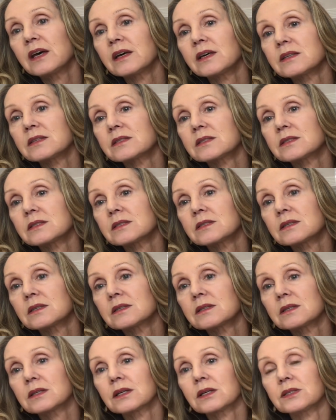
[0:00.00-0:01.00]

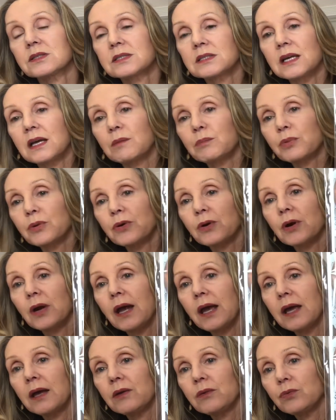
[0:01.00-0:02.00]
this little
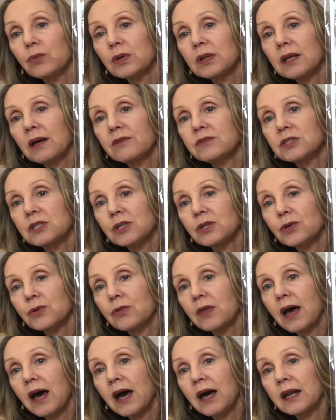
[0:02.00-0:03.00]
sampler and would love to
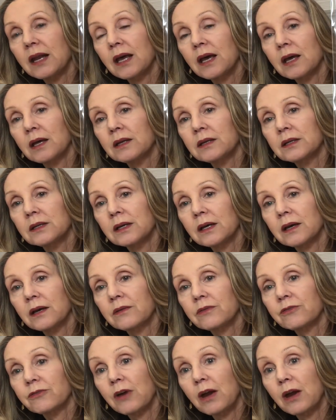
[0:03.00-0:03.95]
do that and uh,